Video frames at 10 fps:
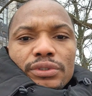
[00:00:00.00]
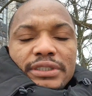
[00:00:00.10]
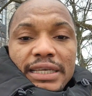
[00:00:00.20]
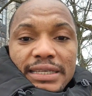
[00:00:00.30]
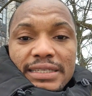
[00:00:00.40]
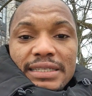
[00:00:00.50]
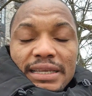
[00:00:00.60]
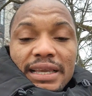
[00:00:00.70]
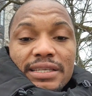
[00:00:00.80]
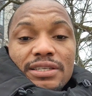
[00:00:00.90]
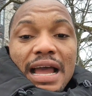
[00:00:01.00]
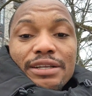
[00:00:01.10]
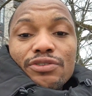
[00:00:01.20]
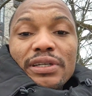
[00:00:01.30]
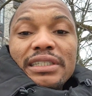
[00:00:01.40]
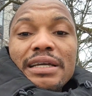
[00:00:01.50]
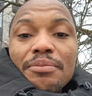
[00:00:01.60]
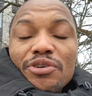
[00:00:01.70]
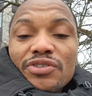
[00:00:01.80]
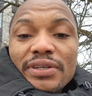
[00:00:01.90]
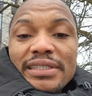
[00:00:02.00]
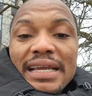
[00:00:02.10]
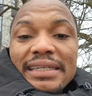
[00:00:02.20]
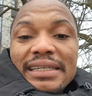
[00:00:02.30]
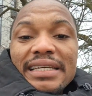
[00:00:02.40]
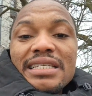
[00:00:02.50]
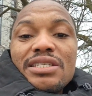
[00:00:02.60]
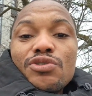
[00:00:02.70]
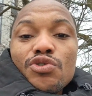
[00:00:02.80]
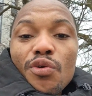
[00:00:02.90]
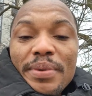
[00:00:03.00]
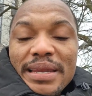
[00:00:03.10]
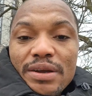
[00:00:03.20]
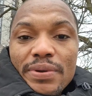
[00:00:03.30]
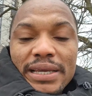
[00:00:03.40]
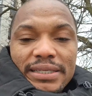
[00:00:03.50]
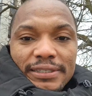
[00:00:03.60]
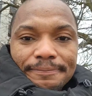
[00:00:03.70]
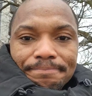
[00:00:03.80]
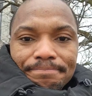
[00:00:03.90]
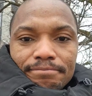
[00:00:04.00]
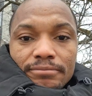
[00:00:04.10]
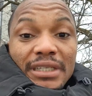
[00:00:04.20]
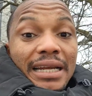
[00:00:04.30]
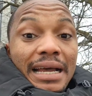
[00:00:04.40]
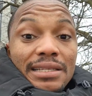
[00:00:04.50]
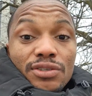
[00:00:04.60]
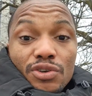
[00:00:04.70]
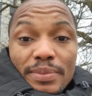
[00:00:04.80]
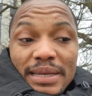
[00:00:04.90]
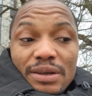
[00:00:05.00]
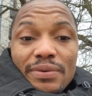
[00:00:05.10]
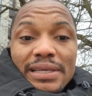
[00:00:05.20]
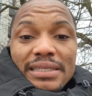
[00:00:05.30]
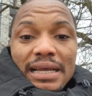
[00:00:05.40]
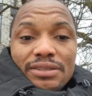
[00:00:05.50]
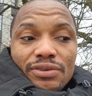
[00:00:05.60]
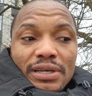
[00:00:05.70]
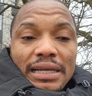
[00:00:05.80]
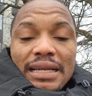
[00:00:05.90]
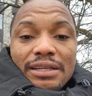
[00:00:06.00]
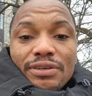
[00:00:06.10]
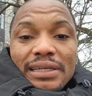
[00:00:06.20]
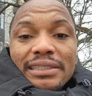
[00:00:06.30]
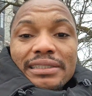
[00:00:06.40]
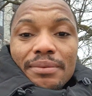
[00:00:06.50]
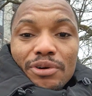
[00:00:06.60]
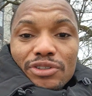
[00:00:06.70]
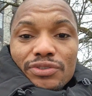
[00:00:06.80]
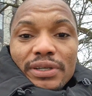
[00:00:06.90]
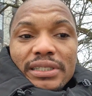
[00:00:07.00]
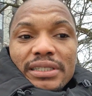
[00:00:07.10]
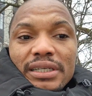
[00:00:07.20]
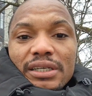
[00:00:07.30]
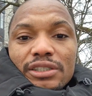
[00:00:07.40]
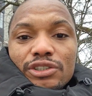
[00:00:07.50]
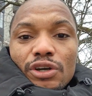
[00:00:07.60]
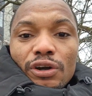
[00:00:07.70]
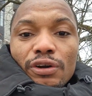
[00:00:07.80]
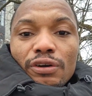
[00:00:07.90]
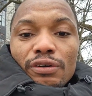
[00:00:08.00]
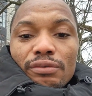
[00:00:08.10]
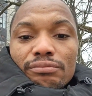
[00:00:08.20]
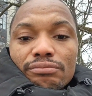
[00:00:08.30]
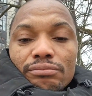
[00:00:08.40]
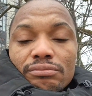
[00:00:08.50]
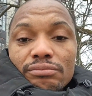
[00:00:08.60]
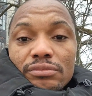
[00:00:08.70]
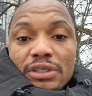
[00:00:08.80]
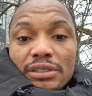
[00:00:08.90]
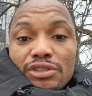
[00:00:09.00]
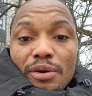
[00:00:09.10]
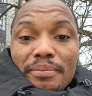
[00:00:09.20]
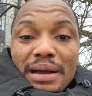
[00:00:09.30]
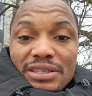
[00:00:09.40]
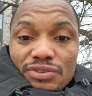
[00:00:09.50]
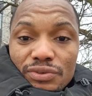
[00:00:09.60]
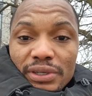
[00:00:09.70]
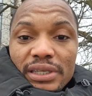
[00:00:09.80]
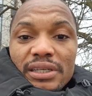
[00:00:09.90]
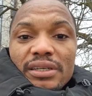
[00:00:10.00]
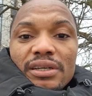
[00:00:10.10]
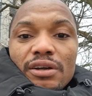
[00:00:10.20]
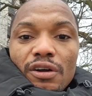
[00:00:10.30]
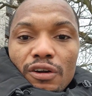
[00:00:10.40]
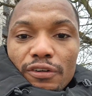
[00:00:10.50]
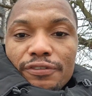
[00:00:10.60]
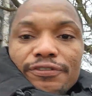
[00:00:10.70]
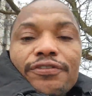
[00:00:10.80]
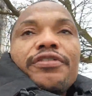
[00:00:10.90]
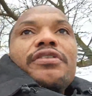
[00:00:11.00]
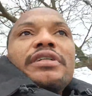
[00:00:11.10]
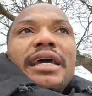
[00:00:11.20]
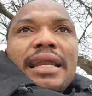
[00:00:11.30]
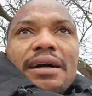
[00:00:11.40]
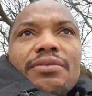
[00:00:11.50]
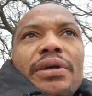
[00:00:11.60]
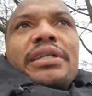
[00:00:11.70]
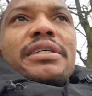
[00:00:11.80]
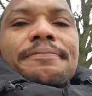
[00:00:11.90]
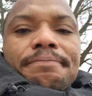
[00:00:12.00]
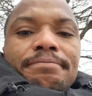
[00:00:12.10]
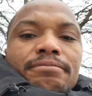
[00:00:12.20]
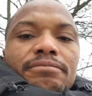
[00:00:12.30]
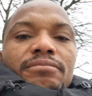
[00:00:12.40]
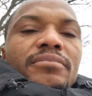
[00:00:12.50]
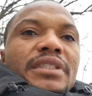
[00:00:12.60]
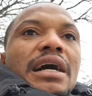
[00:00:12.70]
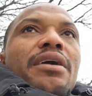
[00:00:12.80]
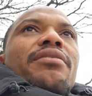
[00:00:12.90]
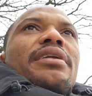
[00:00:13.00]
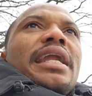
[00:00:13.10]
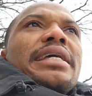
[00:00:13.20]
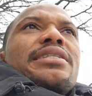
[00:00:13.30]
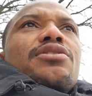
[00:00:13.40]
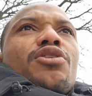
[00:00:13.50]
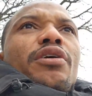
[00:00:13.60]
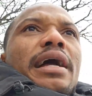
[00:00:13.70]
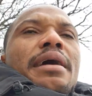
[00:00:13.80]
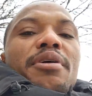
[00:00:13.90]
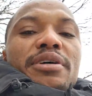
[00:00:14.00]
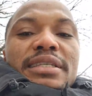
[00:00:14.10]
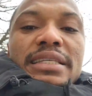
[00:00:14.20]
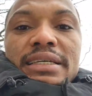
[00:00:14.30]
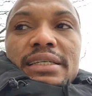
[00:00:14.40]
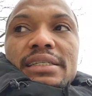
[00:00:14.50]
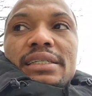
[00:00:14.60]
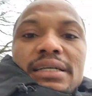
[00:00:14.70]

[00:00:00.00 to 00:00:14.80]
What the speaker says: this is actually demonstrated in so many ways. There are so many ways that you can actually demonstrate your mastery of the language. Now, let's talk about certain